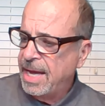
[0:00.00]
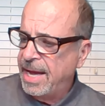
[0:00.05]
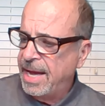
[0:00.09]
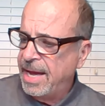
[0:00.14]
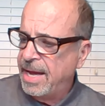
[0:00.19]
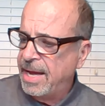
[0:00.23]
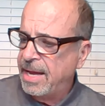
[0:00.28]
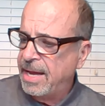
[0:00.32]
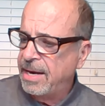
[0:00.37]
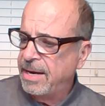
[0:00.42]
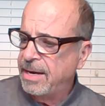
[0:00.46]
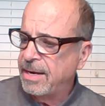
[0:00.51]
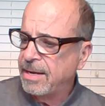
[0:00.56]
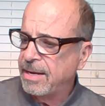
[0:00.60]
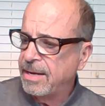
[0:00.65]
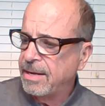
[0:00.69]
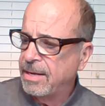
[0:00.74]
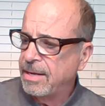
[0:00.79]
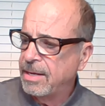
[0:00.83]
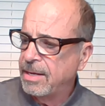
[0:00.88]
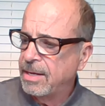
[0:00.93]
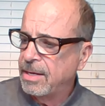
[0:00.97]
and
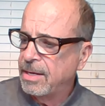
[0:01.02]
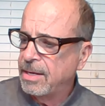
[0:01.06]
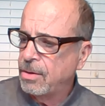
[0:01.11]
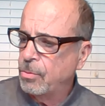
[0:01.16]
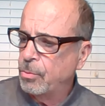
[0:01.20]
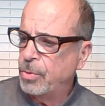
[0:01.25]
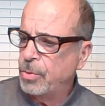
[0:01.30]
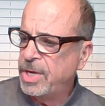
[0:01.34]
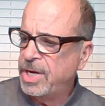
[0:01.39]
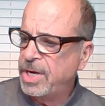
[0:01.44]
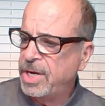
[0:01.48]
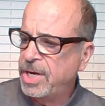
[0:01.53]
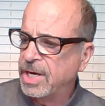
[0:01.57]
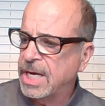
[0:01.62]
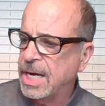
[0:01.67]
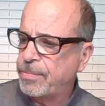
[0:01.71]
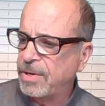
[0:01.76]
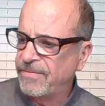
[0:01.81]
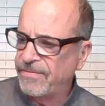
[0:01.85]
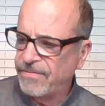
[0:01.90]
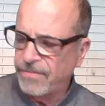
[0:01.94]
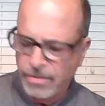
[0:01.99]
read a
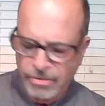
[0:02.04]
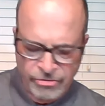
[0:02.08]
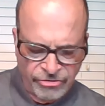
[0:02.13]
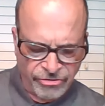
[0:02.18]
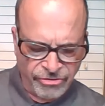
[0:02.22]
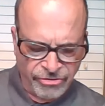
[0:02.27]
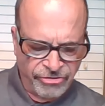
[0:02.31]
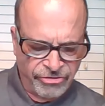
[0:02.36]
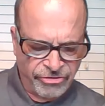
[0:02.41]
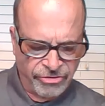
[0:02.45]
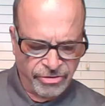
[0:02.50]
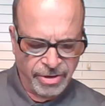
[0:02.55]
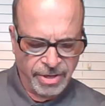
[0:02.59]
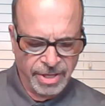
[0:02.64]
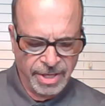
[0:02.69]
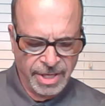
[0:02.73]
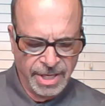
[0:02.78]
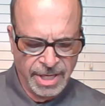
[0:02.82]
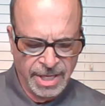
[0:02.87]
couple of verses